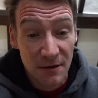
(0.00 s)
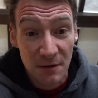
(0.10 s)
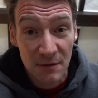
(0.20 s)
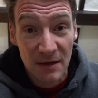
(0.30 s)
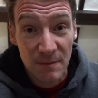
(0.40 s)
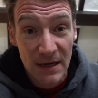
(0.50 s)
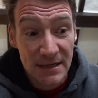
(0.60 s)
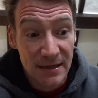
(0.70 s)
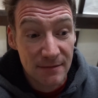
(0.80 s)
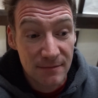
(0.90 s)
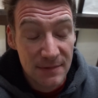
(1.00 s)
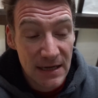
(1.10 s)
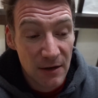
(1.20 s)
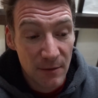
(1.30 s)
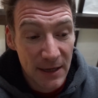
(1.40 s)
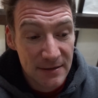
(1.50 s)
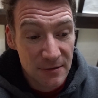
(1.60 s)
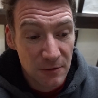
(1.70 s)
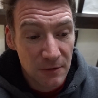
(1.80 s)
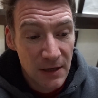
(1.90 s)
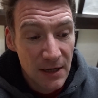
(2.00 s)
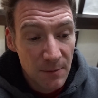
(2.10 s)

You don't need me to tell you about it all.